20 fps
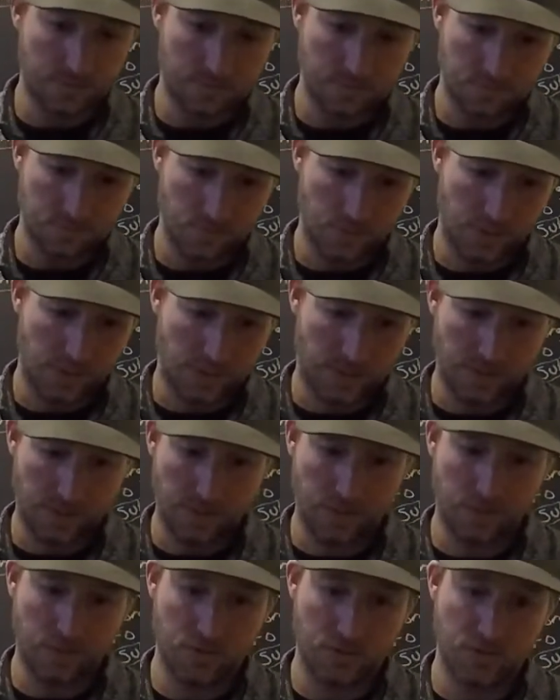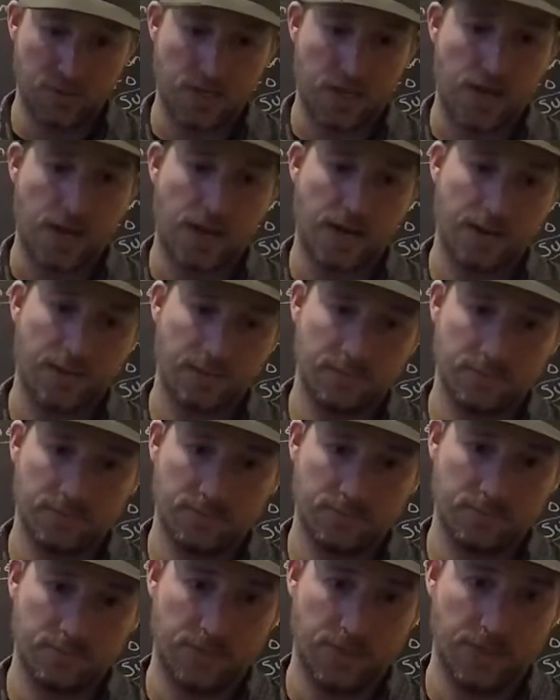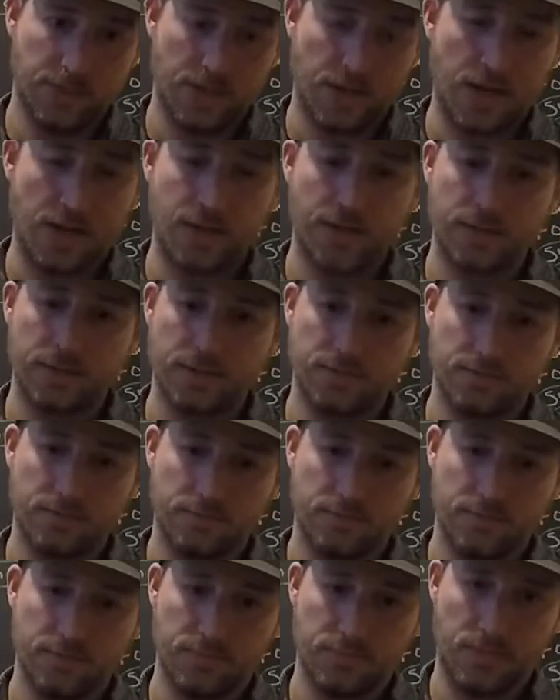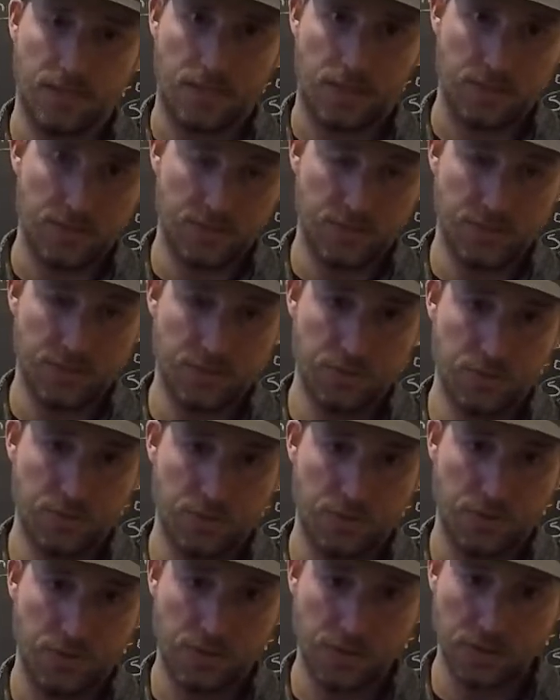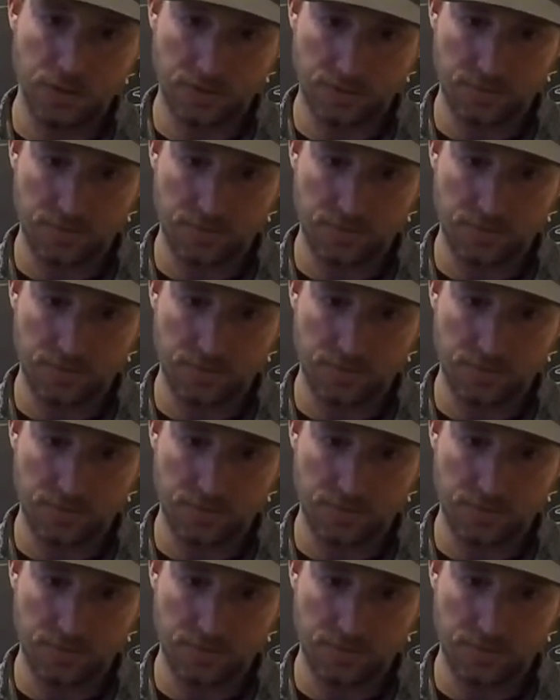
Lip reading: What you're going to do is tie your knot onto the hook.